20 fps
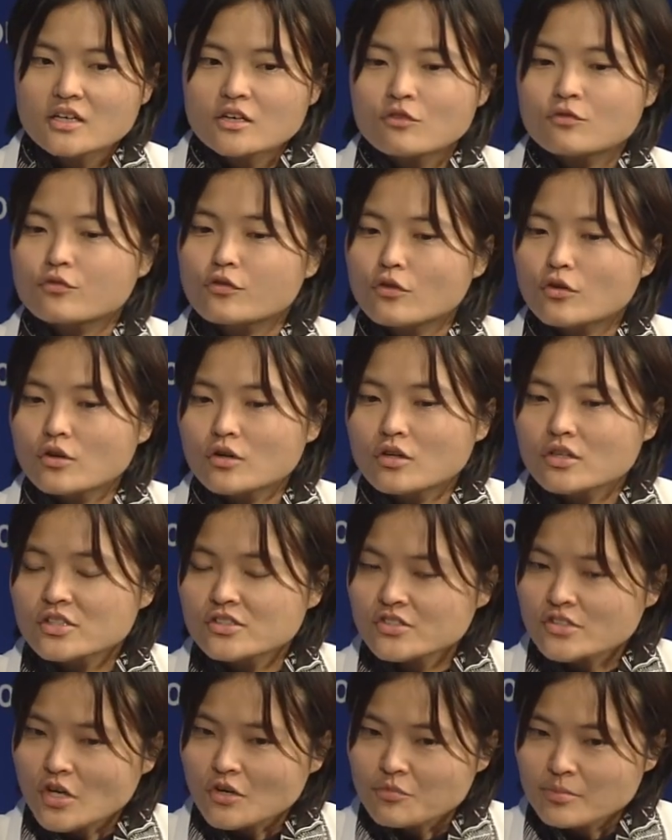For
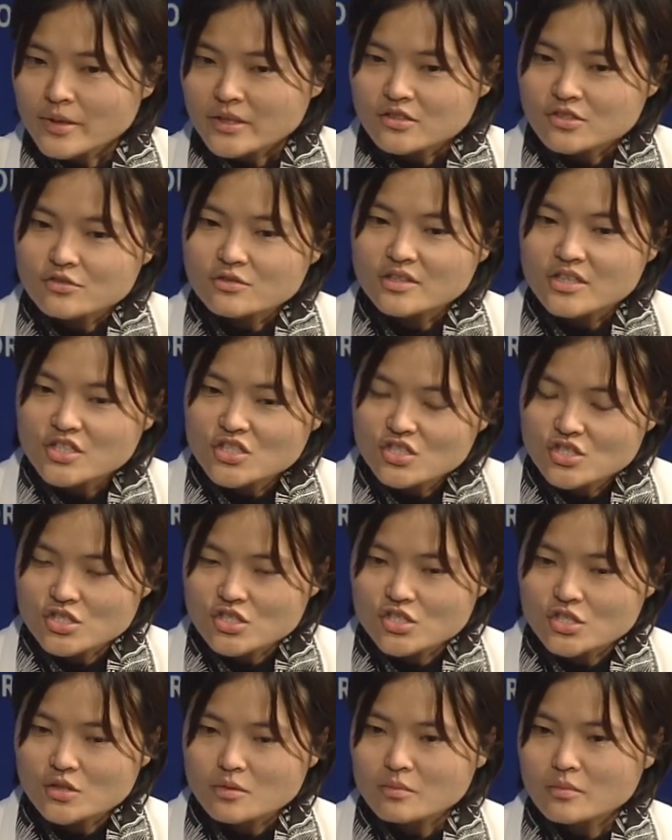SoftBank's
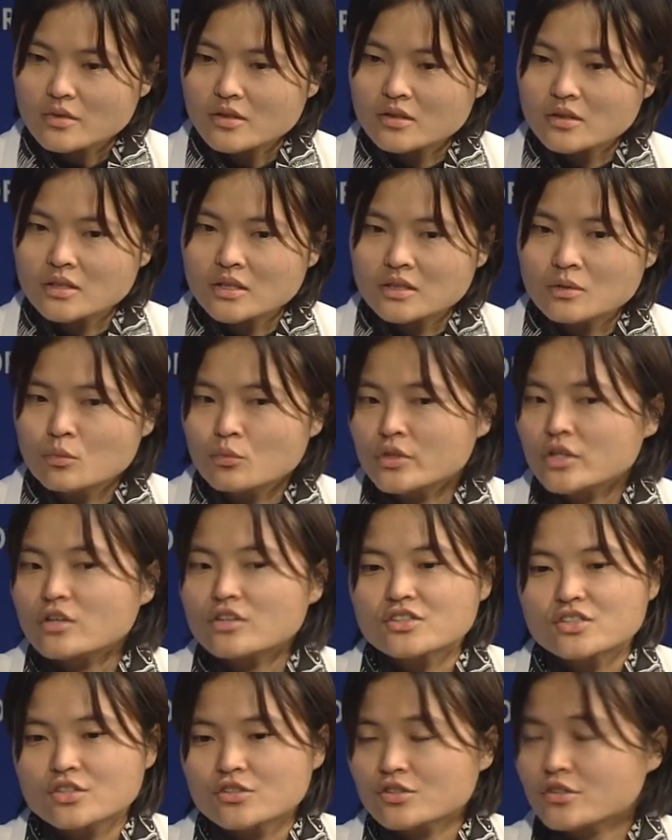relationship, we
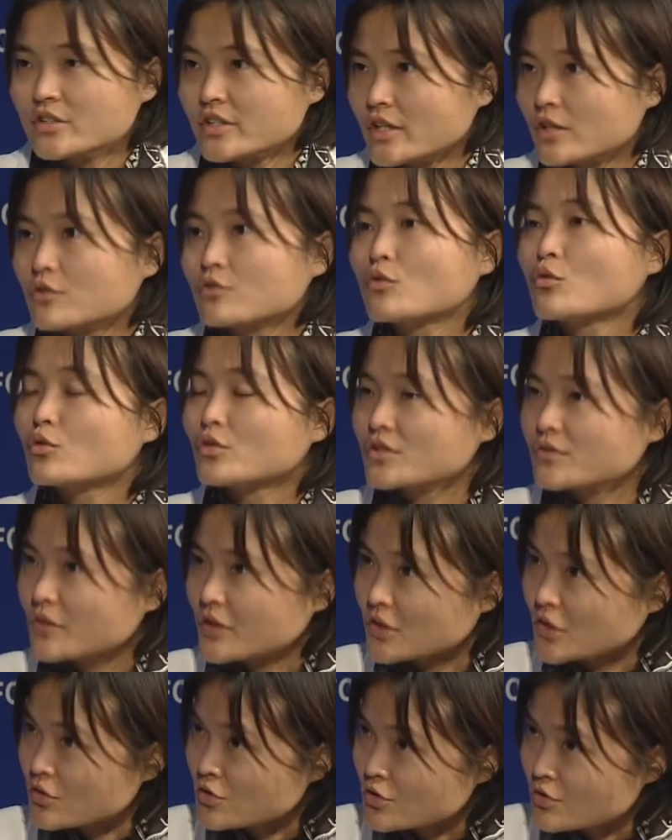continue to get, of course,
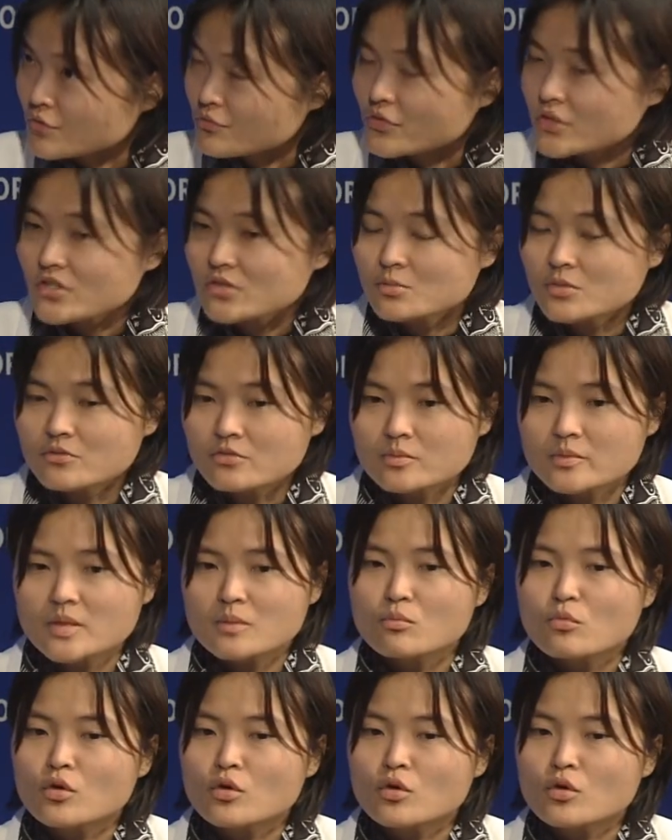financial investment from them.